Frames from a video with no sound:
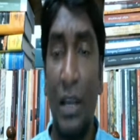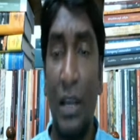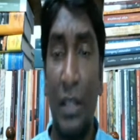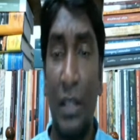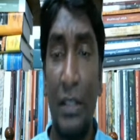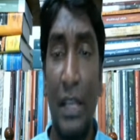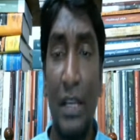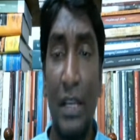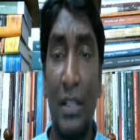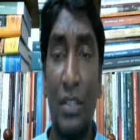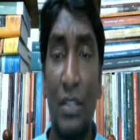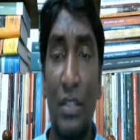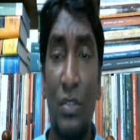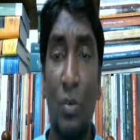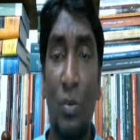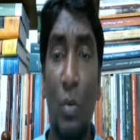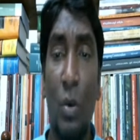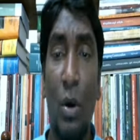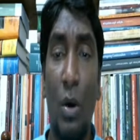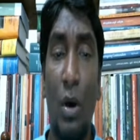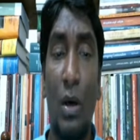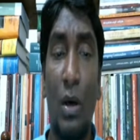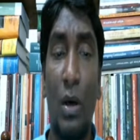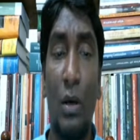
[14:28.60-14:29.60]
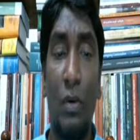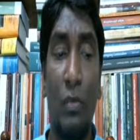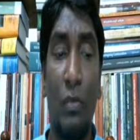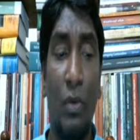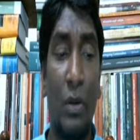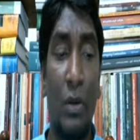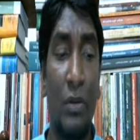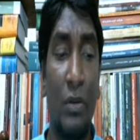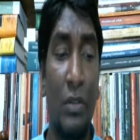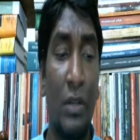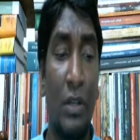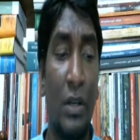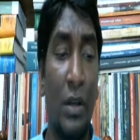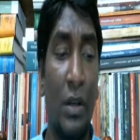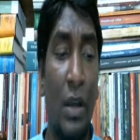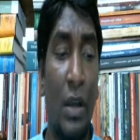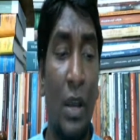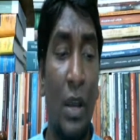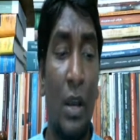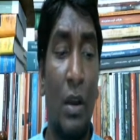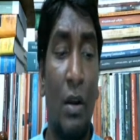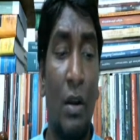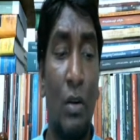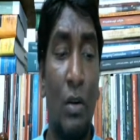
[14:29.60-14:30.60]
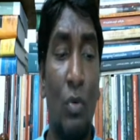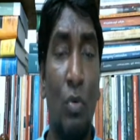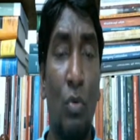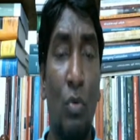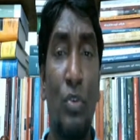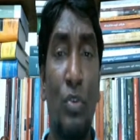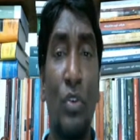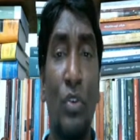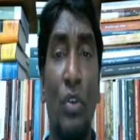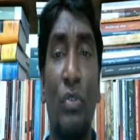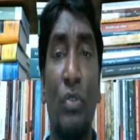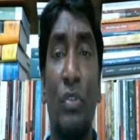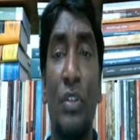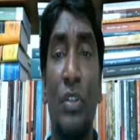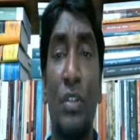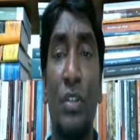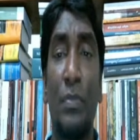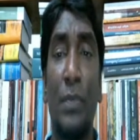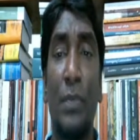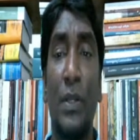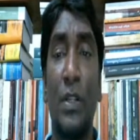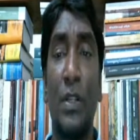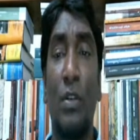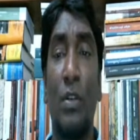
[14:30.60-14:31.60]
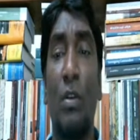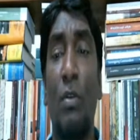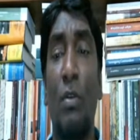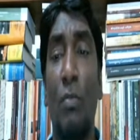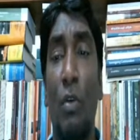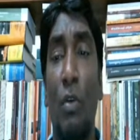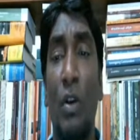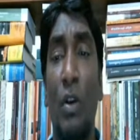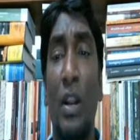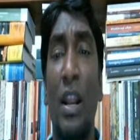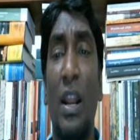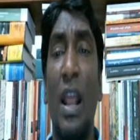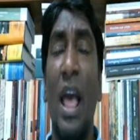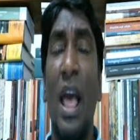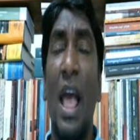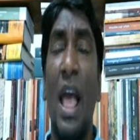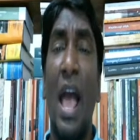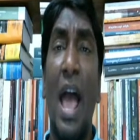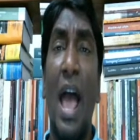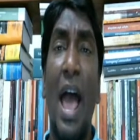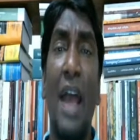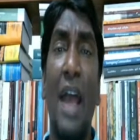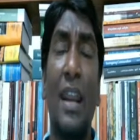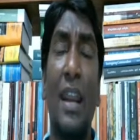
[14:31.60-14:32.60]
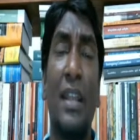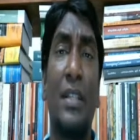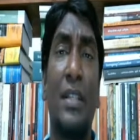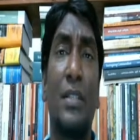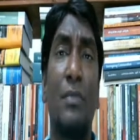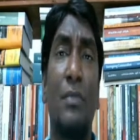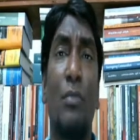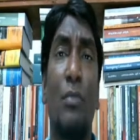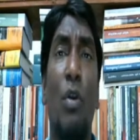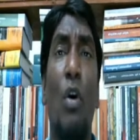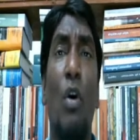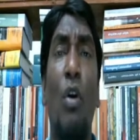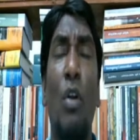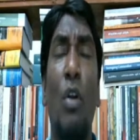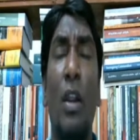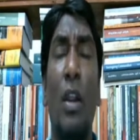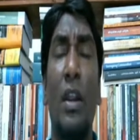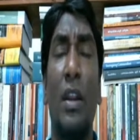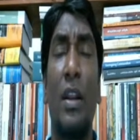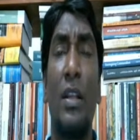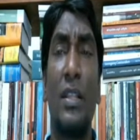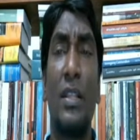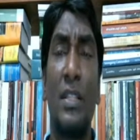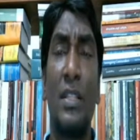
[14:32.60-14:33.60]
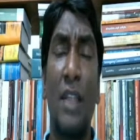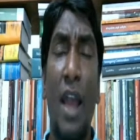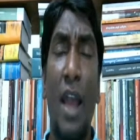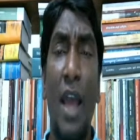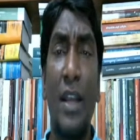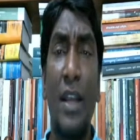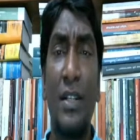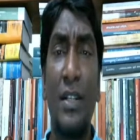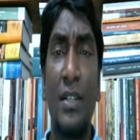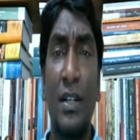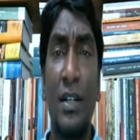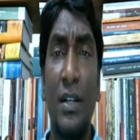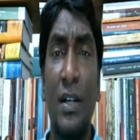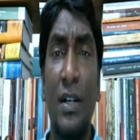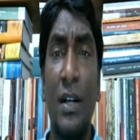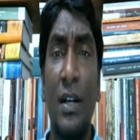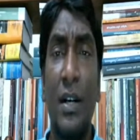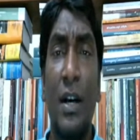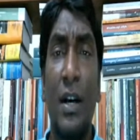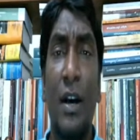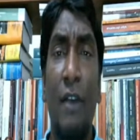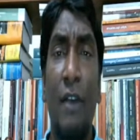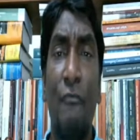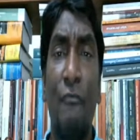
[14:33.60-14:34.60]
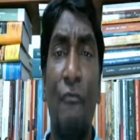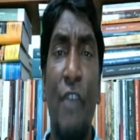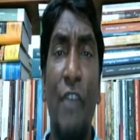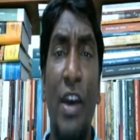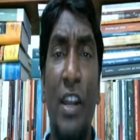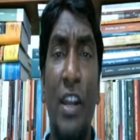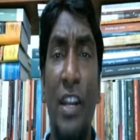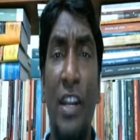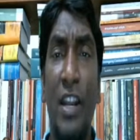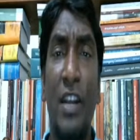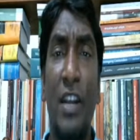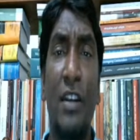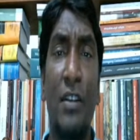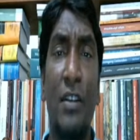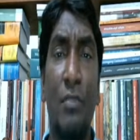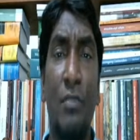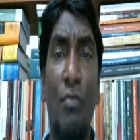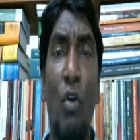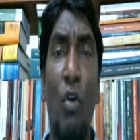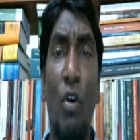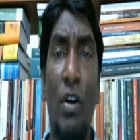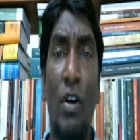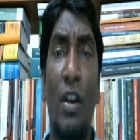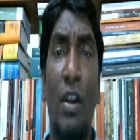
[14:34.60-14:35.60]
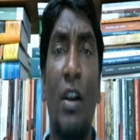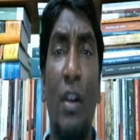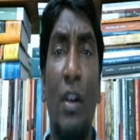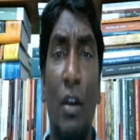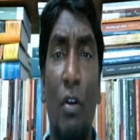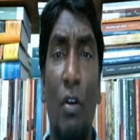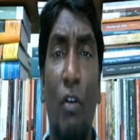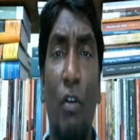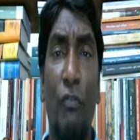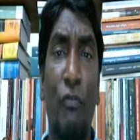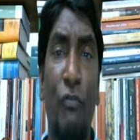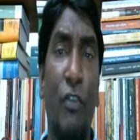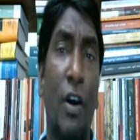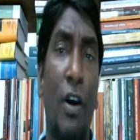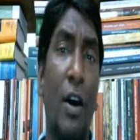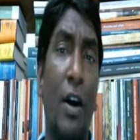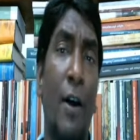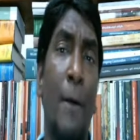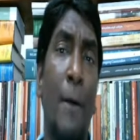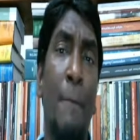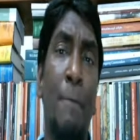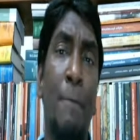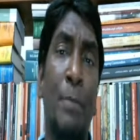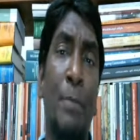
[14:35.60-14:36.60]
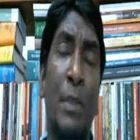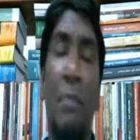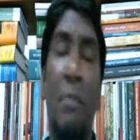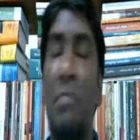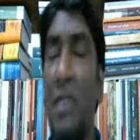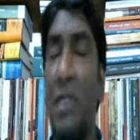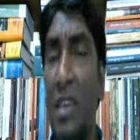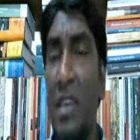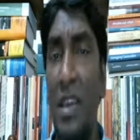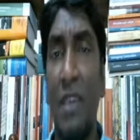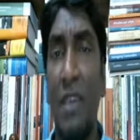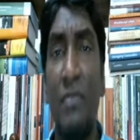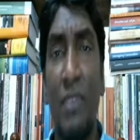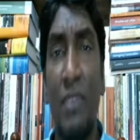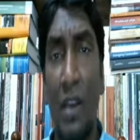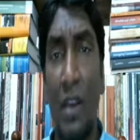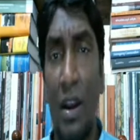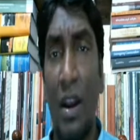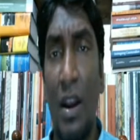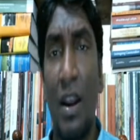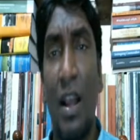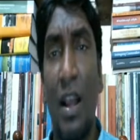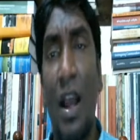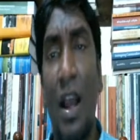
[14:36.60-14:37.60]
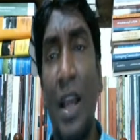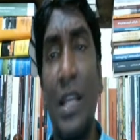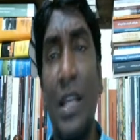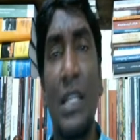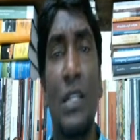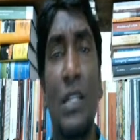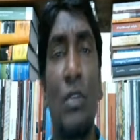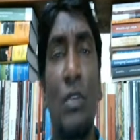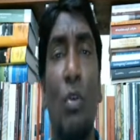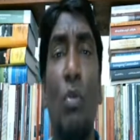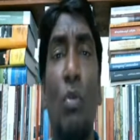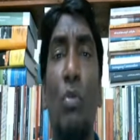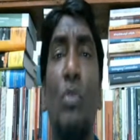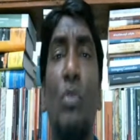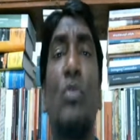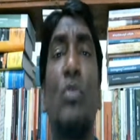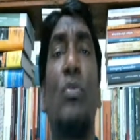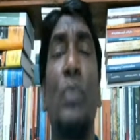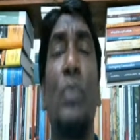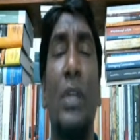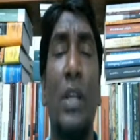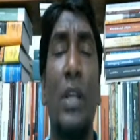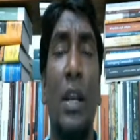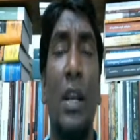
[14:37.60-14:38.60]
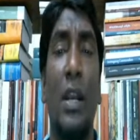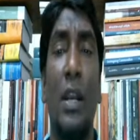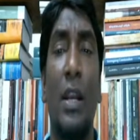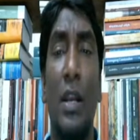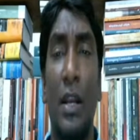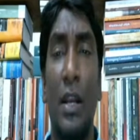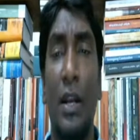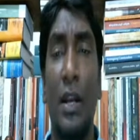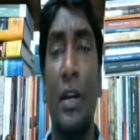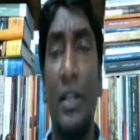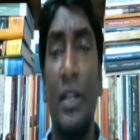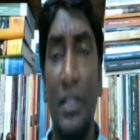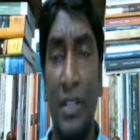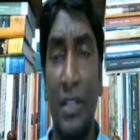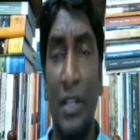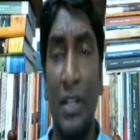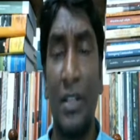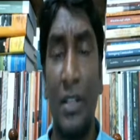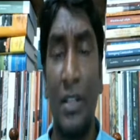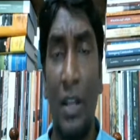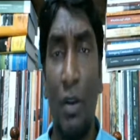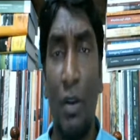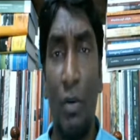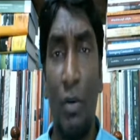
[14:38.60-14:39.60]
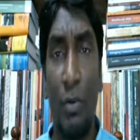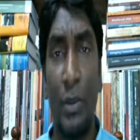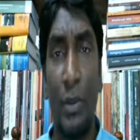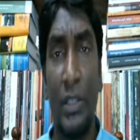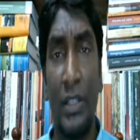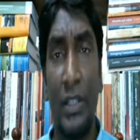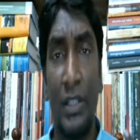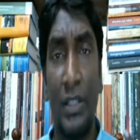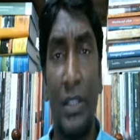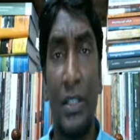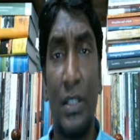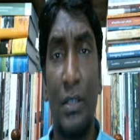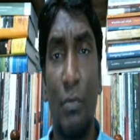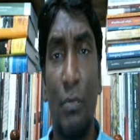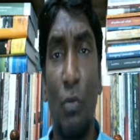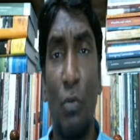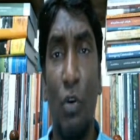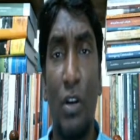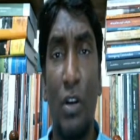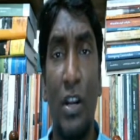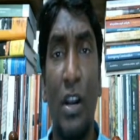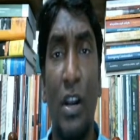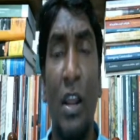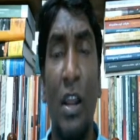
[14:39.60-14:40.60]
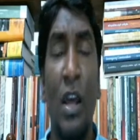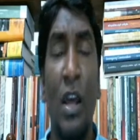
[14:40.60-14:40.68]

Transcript: that is uh, one of the conclusion of this particular model and a smaller, a slighter variant model of behavioral kind also we will uh, discuss along with this model.